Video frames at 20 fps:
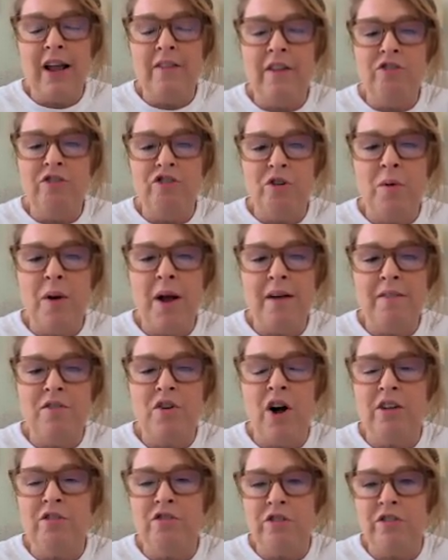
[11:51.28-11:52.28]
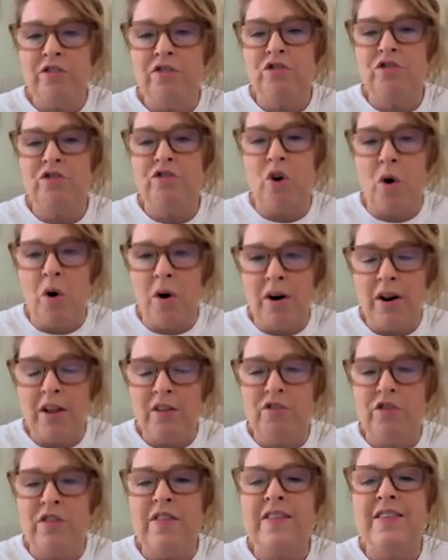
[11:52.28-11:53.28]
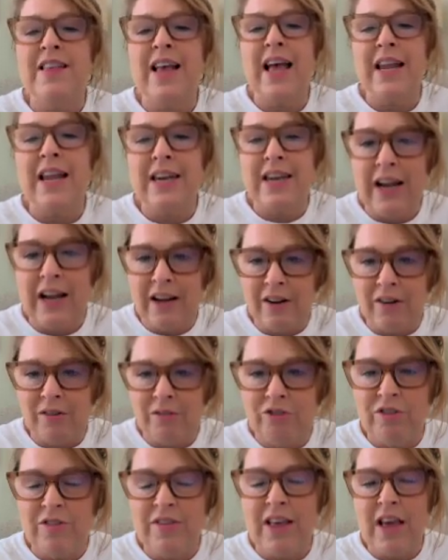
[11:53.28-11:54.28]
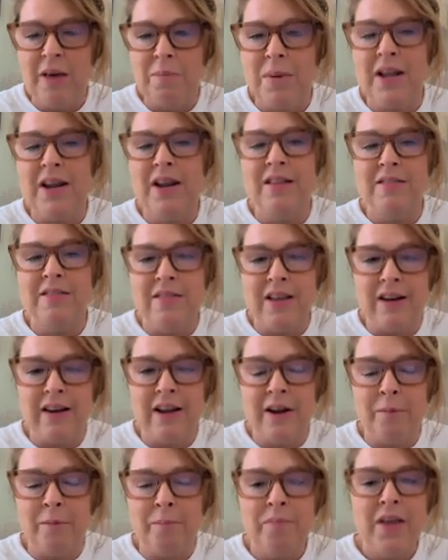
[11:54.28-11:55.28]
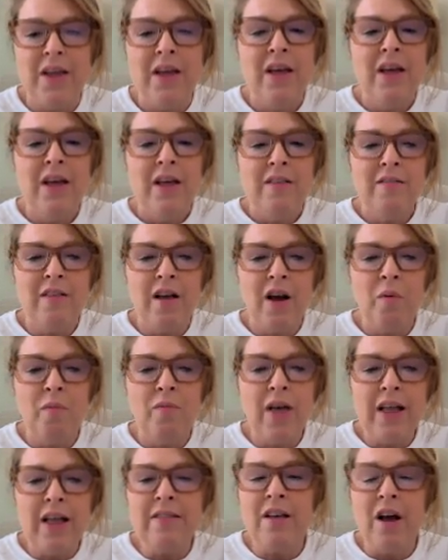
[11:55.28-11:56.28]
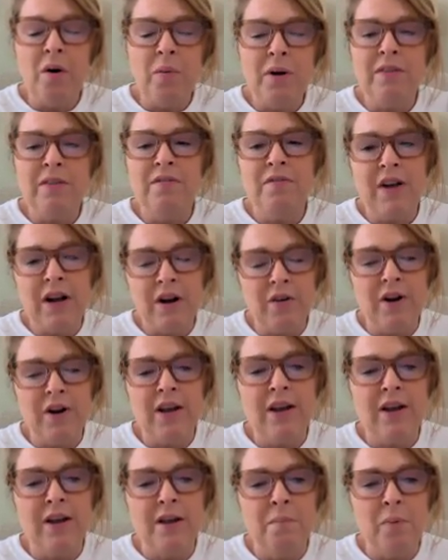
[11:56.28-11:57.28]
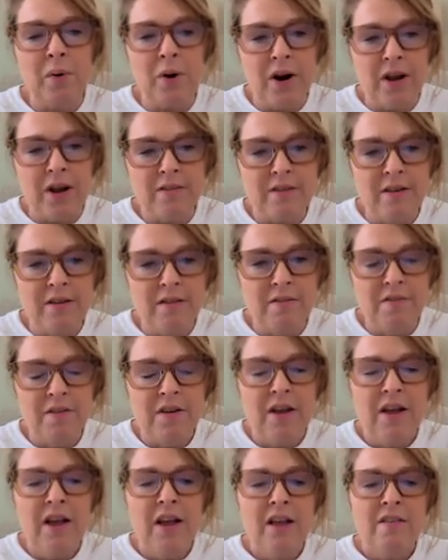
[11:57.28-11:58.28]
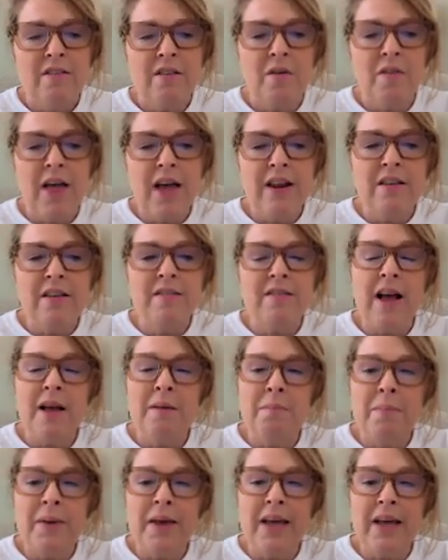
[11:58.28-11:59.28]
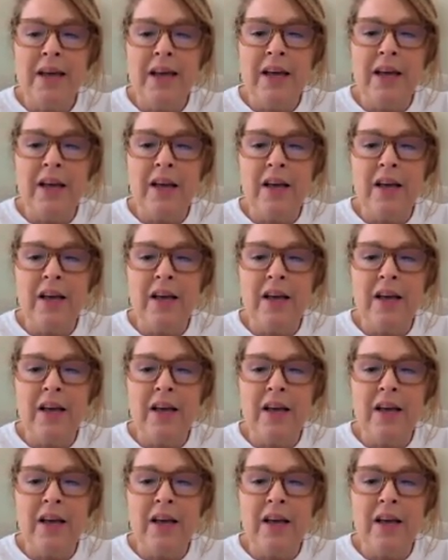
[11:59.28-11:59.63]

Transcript: that you have not just started, just sat down, just came in and sat down. So that's always very impressive. So that is a big